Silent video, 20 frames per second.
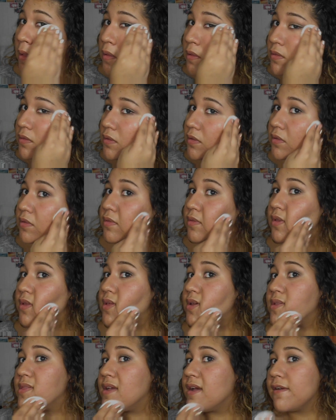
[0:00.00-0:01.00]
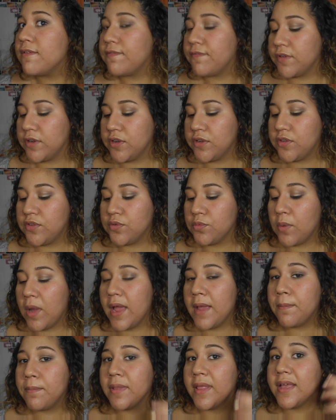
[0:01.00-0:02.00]
So you see like that first
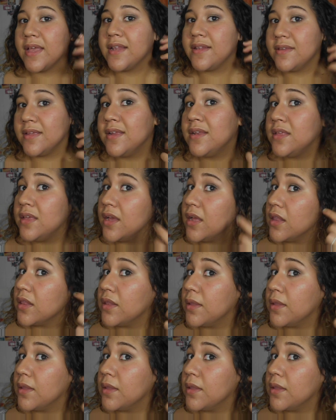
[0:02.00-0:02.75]
swipe, like it did get